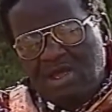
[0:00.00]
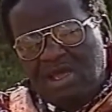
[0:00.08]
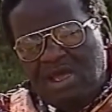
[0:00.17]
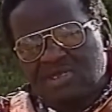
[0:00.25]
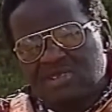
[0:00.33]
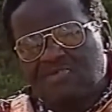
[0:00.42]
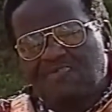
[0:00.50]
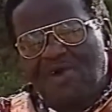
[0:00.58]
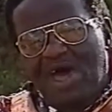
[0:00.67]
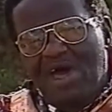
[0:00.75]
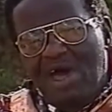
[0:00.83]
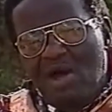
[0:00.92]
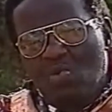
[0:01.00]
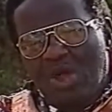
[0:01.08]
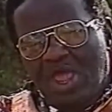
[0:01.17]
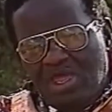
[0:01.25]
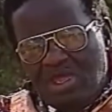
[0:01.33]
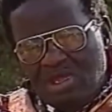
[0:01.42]
as far
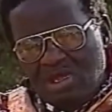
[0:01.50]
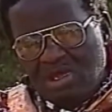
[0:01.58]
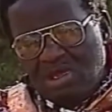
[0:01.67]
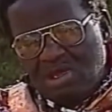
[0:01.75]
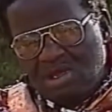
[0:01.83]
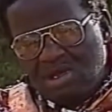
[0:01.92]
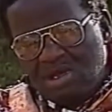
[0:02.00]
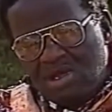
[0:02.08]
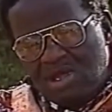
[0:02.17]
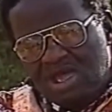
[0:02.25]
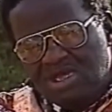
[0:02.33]
away as